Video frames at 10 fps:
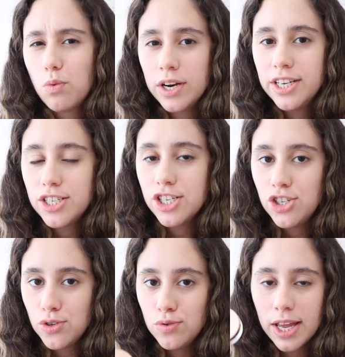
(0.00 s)
wanted to
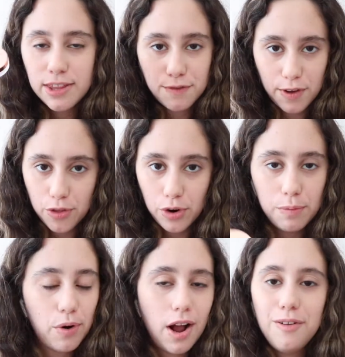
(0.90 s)
do like the feathery
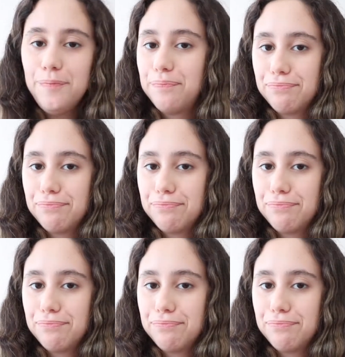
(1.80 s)
brow.